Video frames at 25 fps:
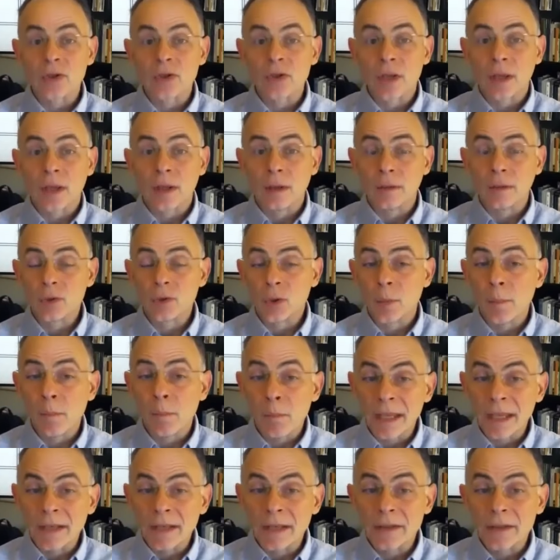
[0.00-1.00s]
there's
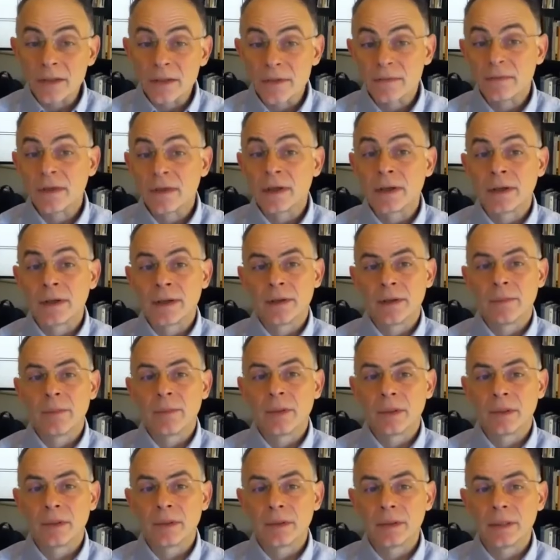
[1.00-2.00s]
tremendous
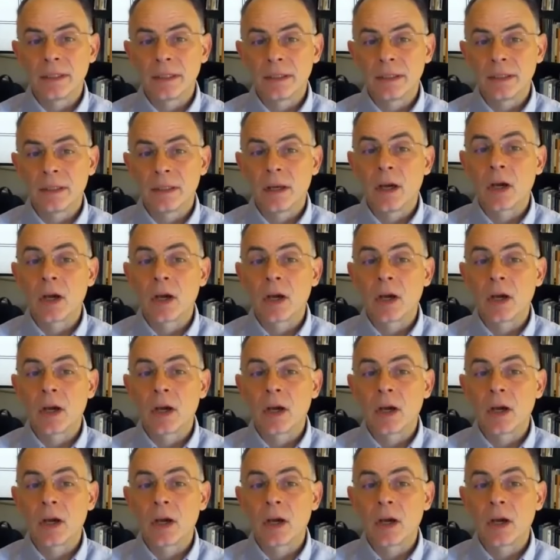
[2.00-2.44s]
variability